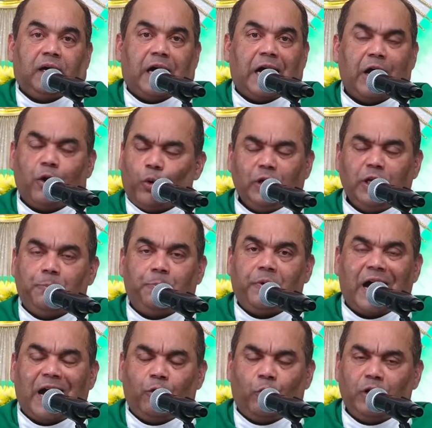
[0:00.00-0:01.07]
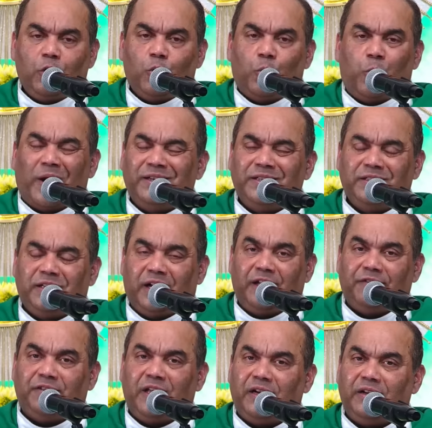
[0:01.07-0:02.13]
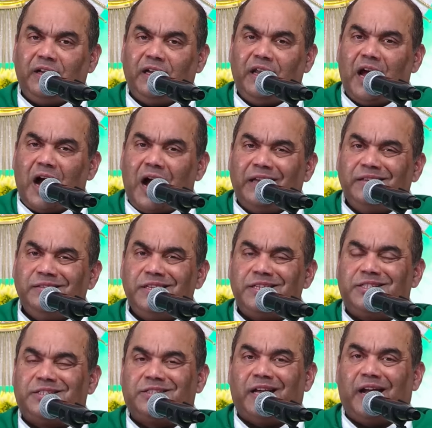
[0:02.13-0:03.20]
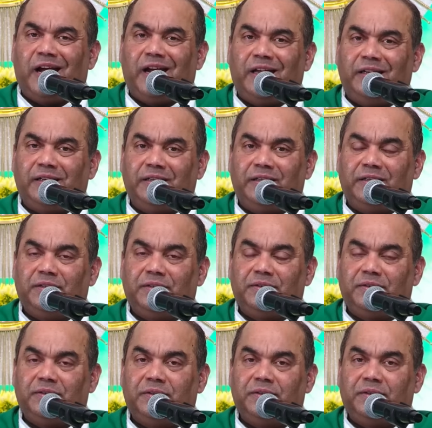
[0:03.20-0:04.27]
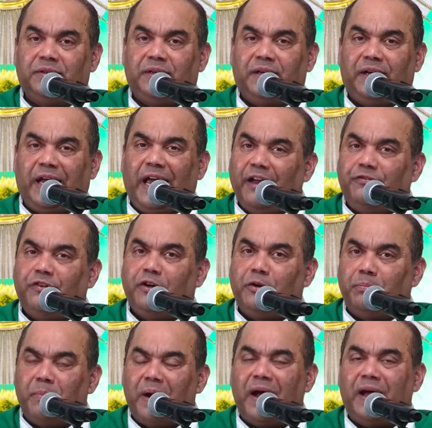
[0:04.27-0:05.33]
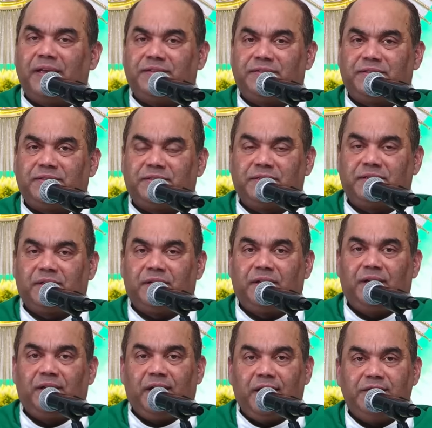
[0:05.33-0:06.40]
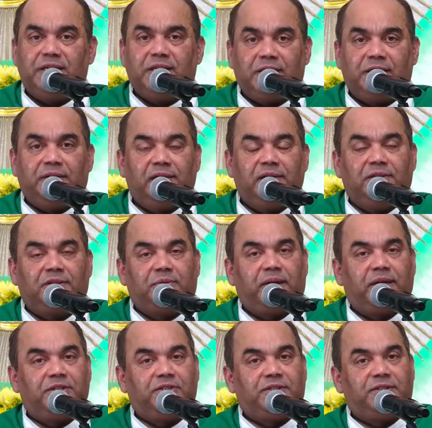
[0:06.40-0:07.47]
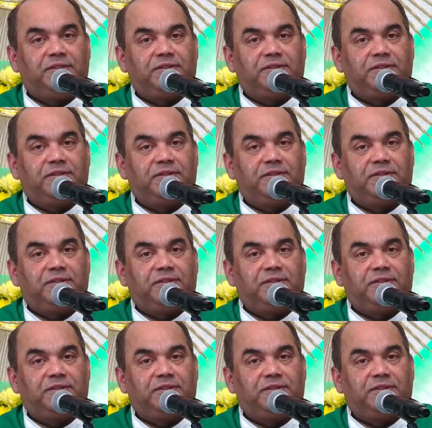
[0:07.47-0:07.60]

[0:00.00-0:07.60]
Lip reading: I only pray, I only wonder if they really understand every Mass is a real treasure.